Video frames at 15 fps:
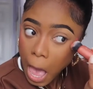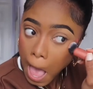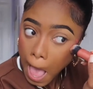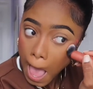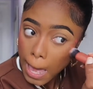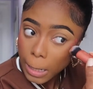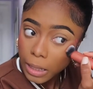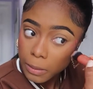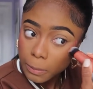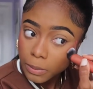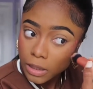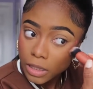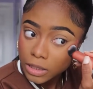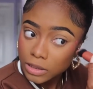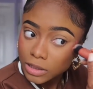I like
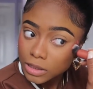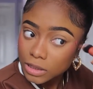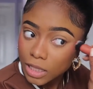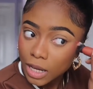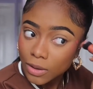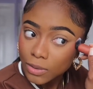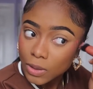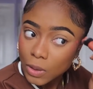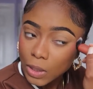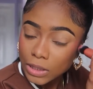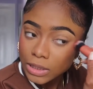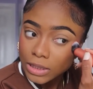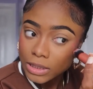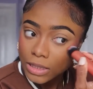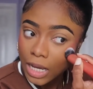blush. I don't know.
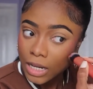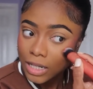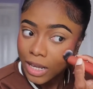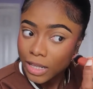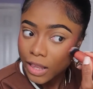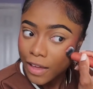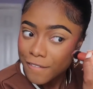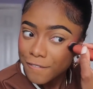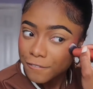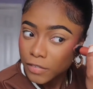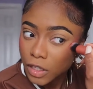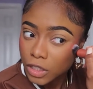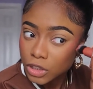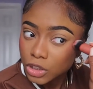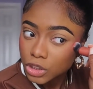I like that
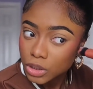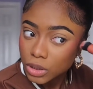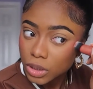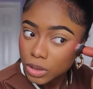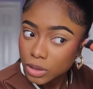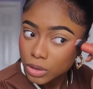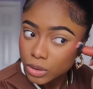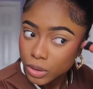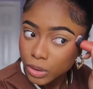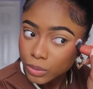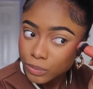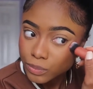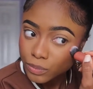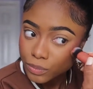blush look, you know.